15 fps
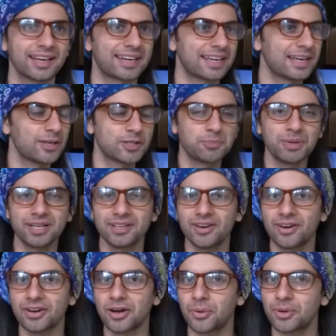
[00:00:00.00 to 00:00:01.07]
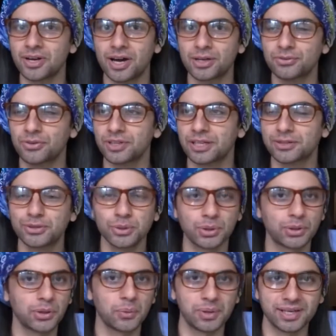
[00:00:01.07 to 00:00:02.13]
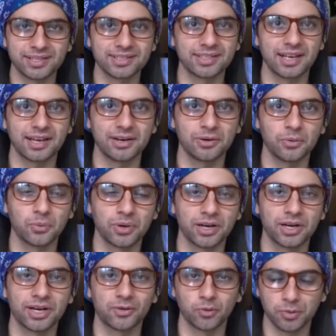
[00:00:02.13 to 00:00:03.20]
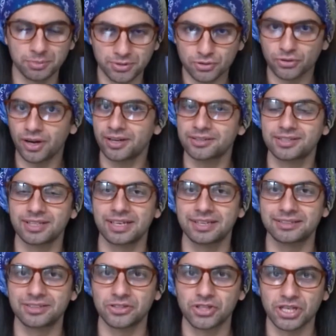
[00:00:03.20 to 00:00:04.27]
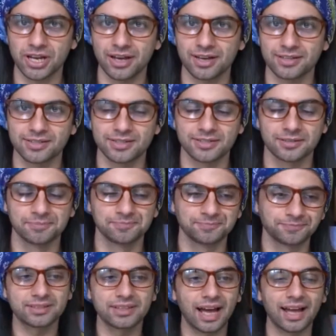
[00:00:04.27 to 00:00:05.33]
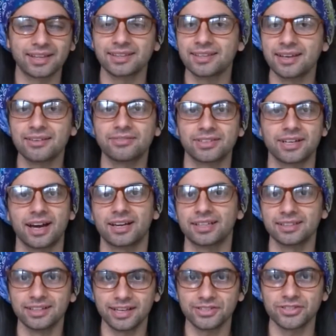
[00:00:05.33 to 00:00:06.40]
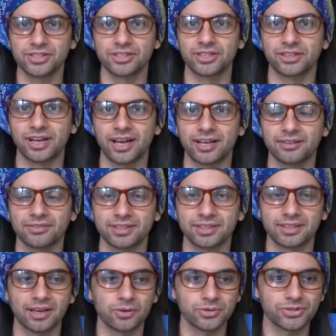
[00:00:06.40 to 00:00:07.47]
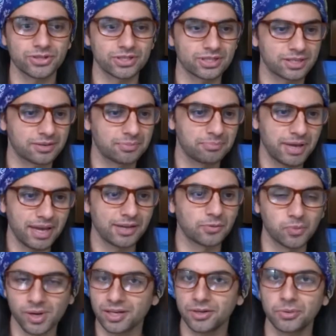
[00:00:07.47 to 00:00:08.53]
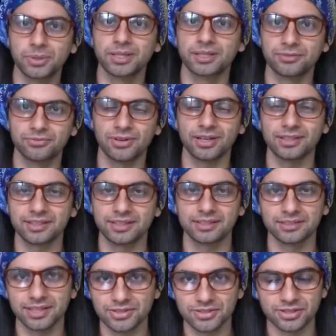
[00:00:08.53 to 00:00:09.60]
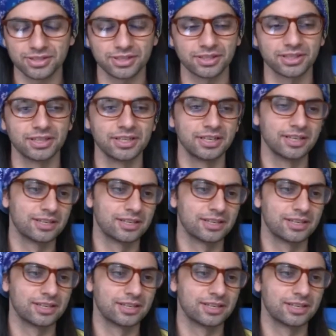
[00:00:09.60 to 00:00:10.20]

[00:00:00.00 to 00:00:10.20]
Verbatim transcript: Like, it's been going on for like two, three weeks now, where we've been trying to get the chest, but I never got a legendary out of it, and I was just like, man, when are we gonna finally get a legendary?